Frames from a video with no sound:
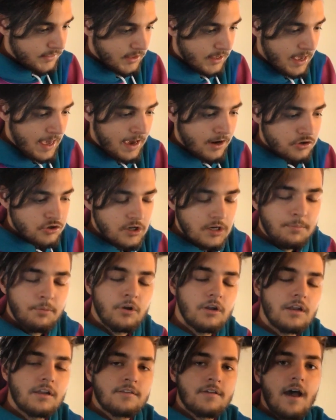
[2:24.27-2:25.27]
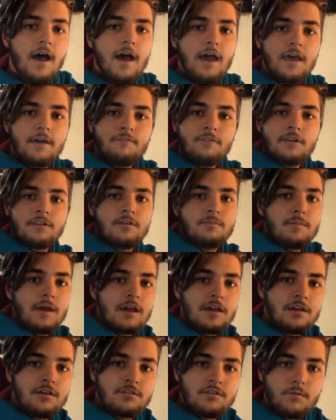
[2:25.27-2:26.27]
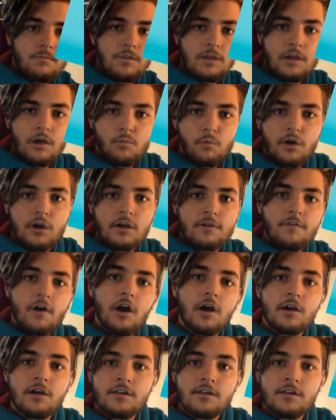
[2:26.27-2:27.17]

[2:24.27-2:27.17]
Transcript: actually putting time into making something a work of art